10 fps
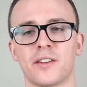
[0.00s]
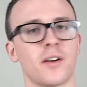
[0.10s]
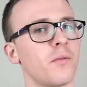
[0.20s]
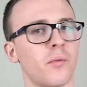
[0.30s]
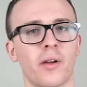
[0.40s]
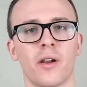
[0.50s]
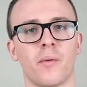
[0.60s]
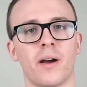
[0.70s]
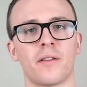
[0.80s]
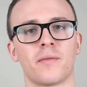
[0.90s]
Don't run
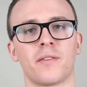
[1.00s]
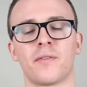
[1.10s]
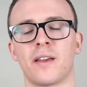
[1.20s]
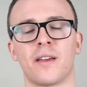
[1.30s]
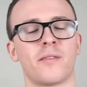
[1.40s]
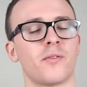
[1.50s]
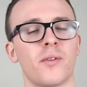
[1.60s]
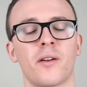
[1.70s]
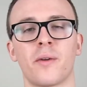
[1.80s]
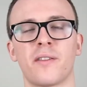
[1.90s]
away from the fear. If you
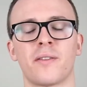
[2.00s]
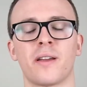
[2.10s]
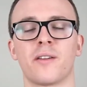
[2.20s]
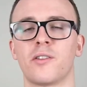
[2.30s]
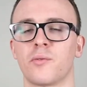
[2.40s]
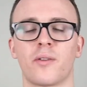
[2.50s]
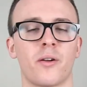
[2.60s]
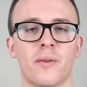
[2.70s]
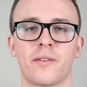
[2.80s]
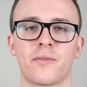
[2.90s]
run away from fear, you'll run
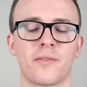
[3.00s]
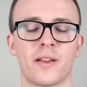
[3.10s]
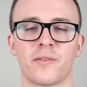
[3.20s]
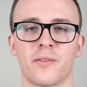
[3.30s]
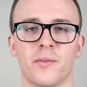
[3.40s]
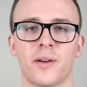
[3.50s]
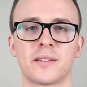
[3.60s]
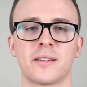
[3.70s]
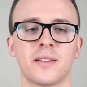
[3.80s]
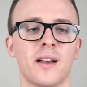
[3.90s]
away from fear for the
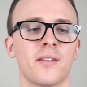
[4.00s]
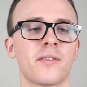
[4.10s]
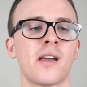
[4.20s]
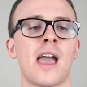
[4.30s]
rest of your life.